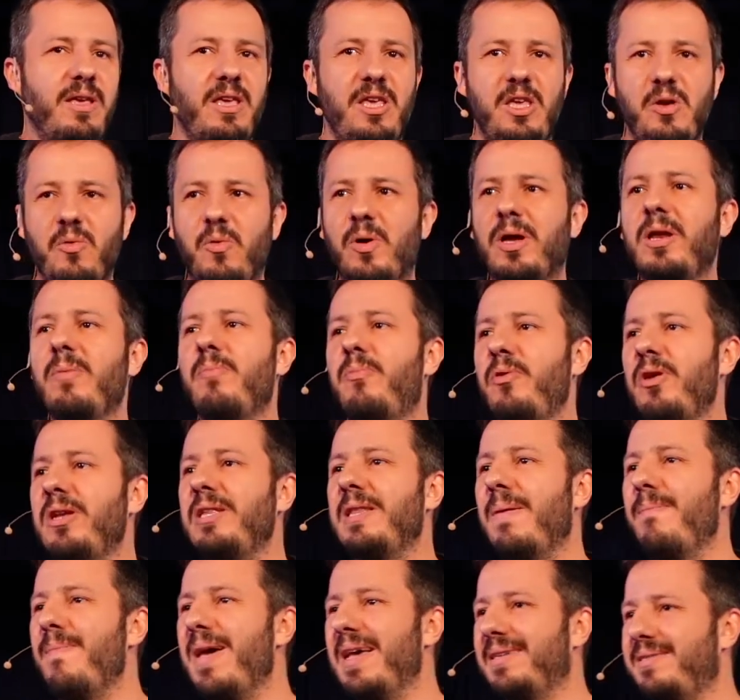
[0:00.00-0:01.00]
you want to bring
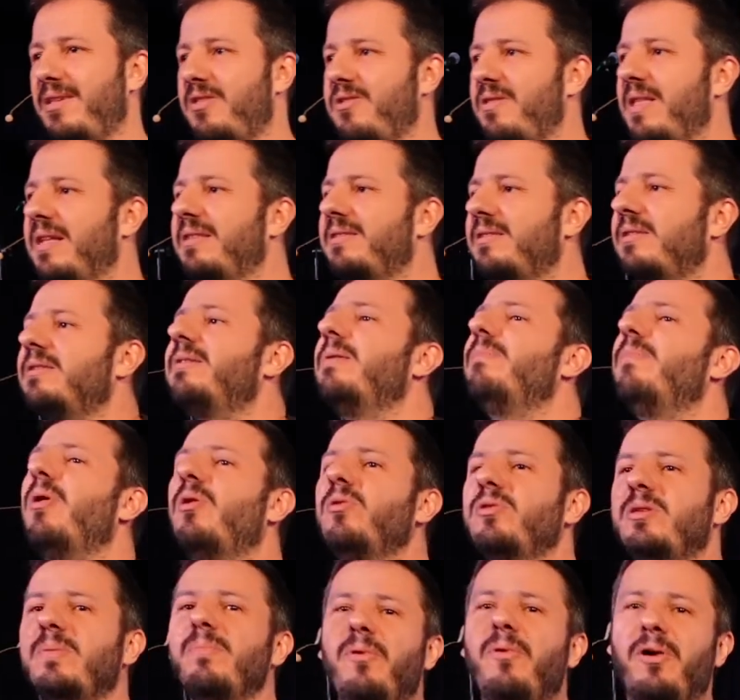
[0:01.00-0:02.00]
the message that's the
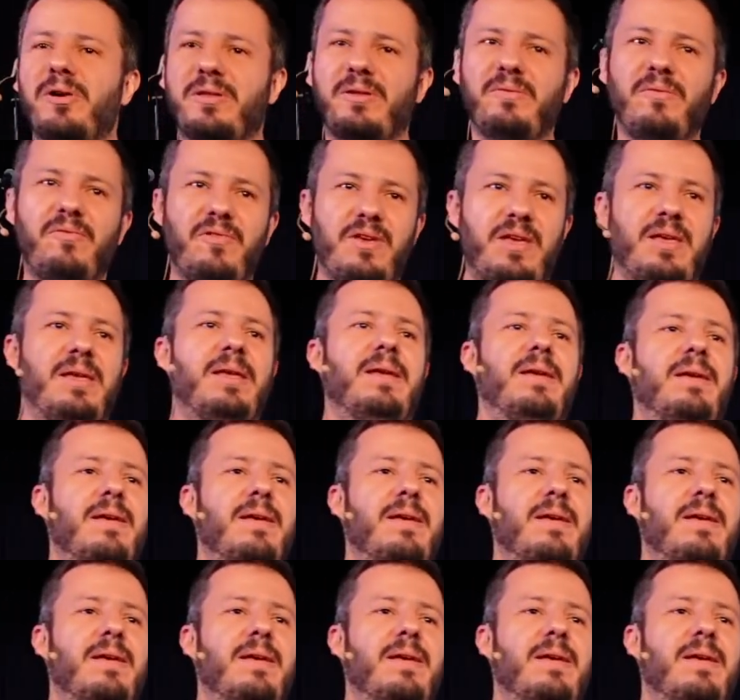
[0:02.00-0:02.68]
most important thing.